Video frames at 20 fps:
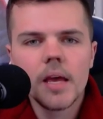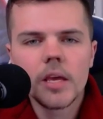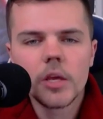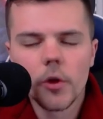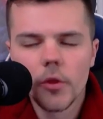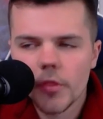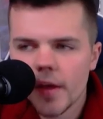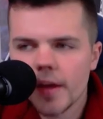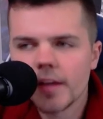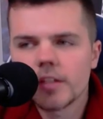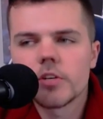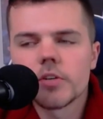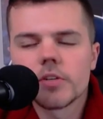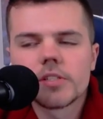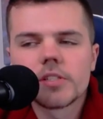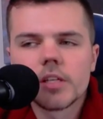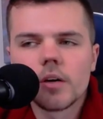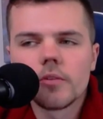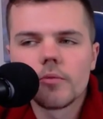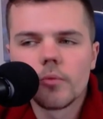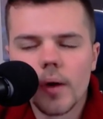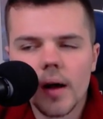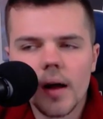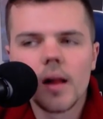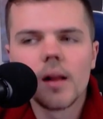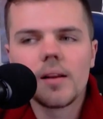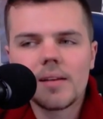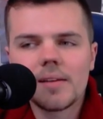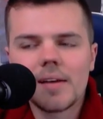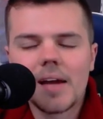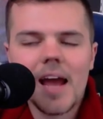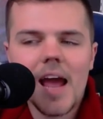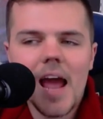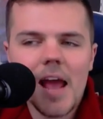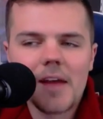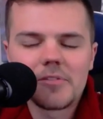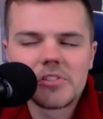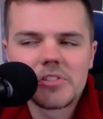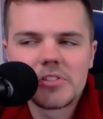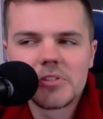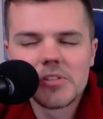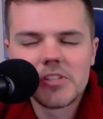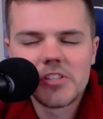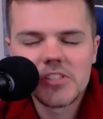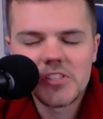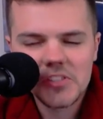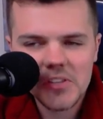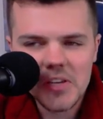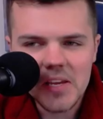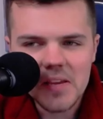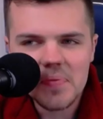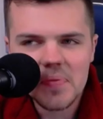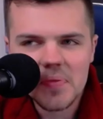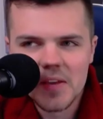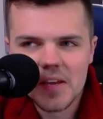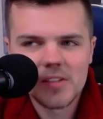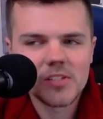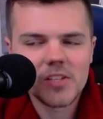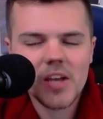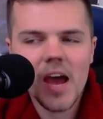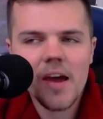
you'll think to yourself, well, I've still seen this.